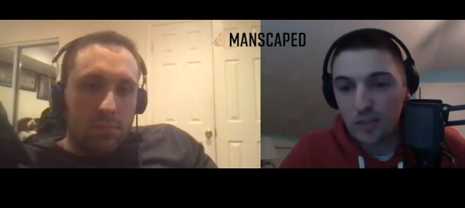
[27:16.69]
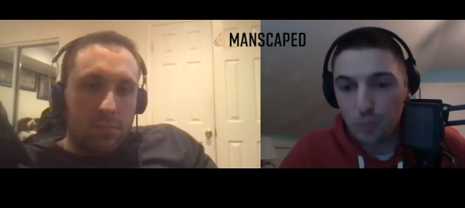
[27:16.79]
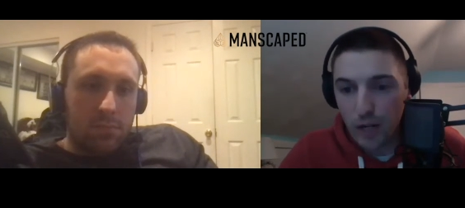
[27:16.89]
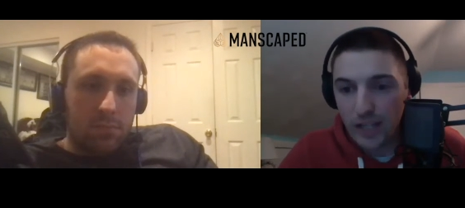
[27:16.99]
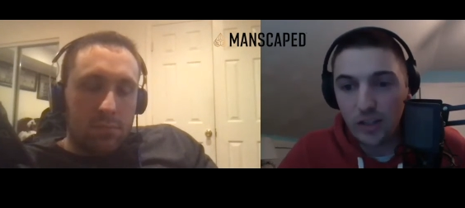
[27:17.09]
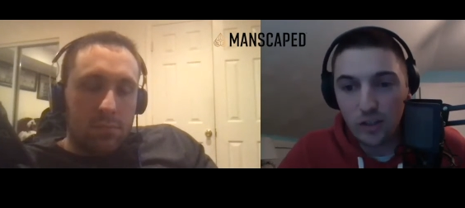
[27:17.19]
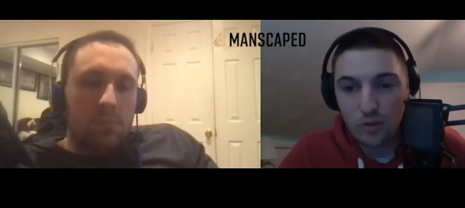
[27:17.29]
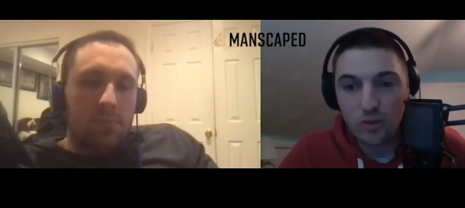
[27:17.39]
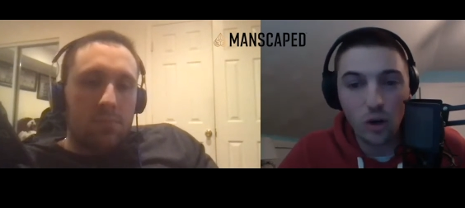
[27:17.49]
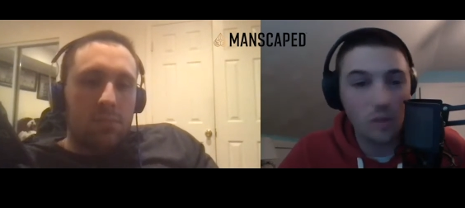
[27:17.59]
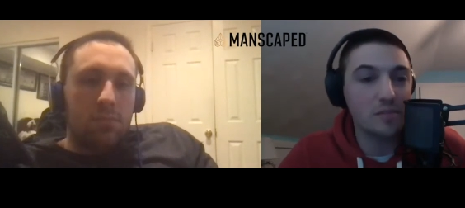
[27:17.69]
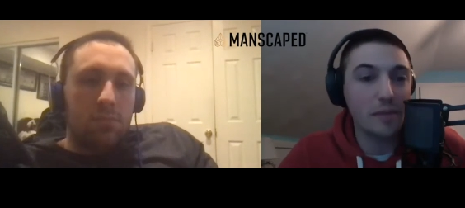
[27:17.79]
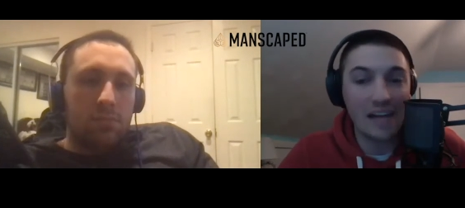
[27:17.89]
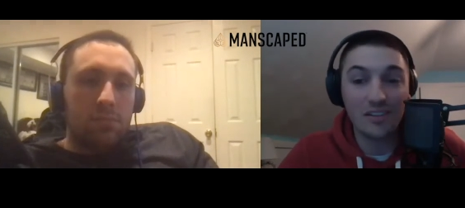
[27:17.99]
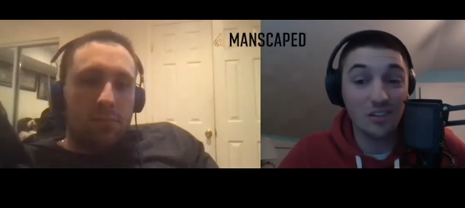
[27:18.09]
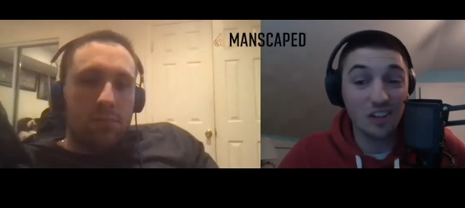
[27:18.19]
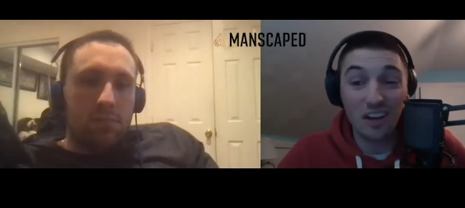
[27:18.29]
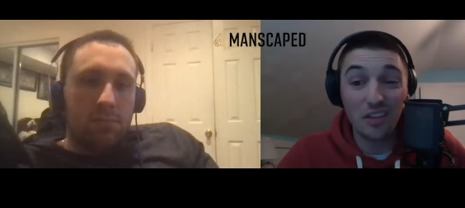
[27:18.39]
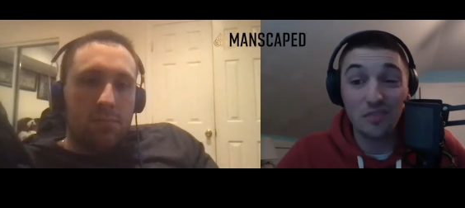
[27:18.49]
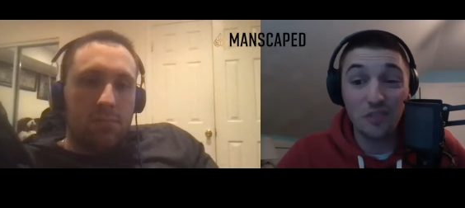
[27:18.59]
Speaker 1: Brady used to always mask a lot of
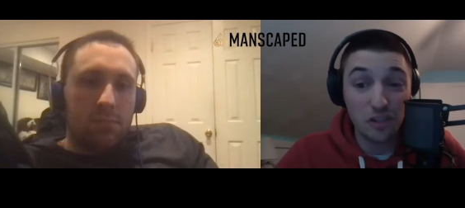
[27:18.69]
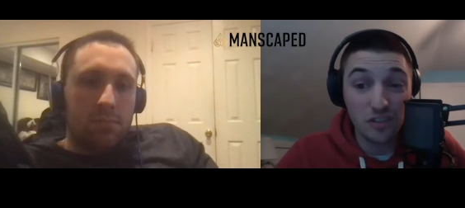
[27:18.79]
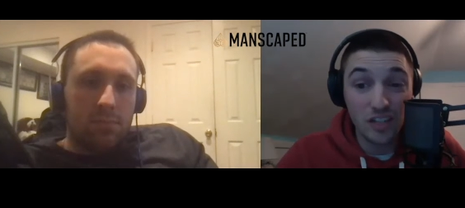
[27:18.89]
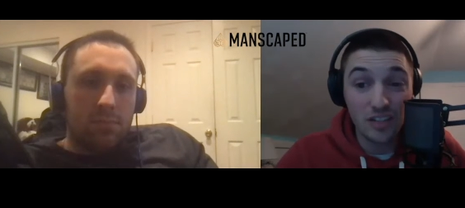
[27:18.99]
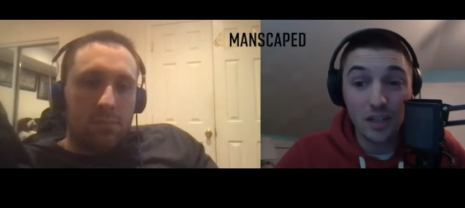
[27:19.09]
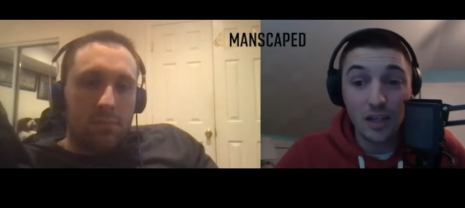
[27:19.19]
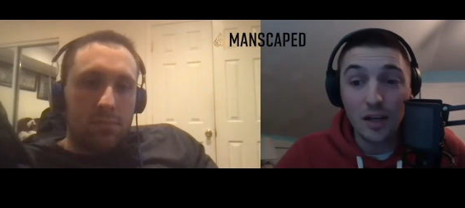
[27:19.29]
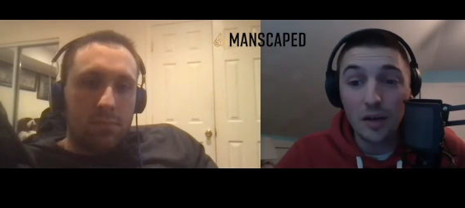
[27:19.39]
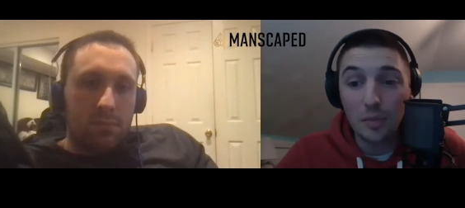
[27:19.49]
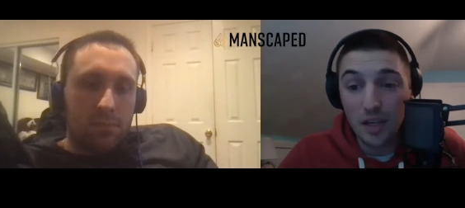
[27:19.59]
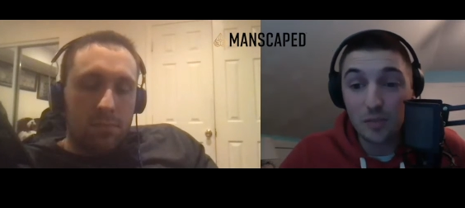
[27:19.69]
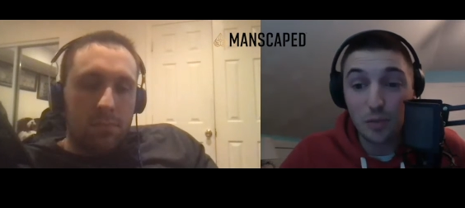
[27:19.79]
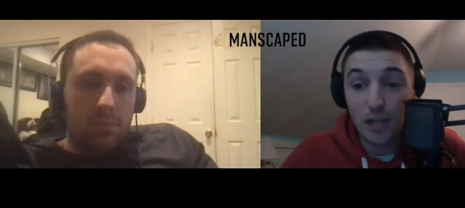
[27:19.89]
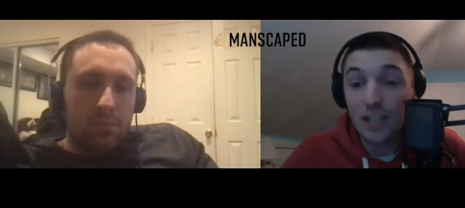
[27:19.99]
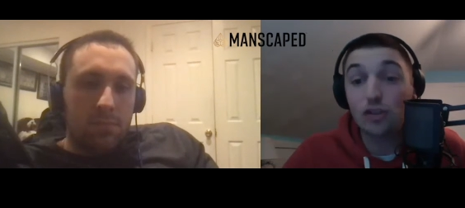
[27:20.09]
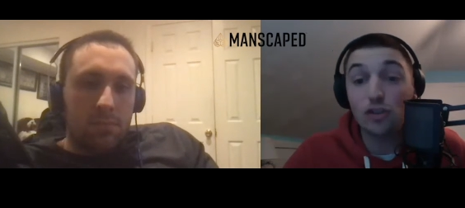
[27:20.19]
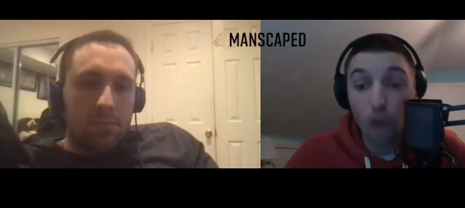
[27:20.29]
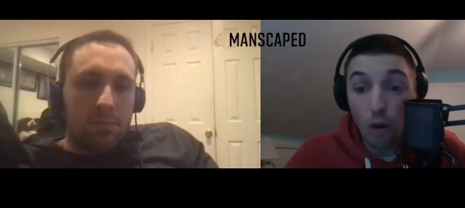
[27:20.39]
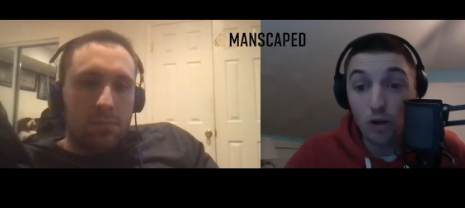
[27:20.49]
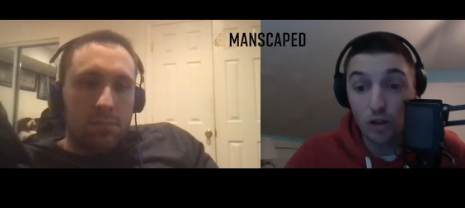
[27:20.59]
the deficiencies because Brady's
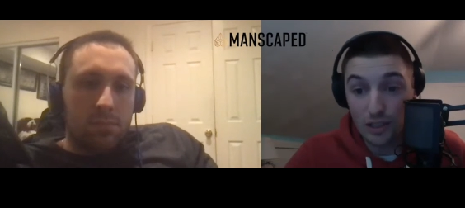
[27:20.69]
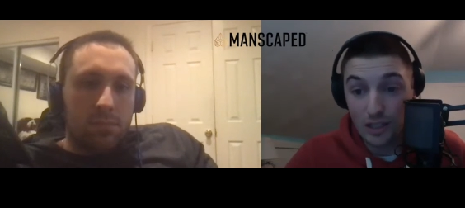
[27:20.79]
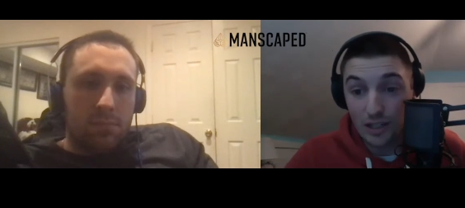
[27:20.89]
so good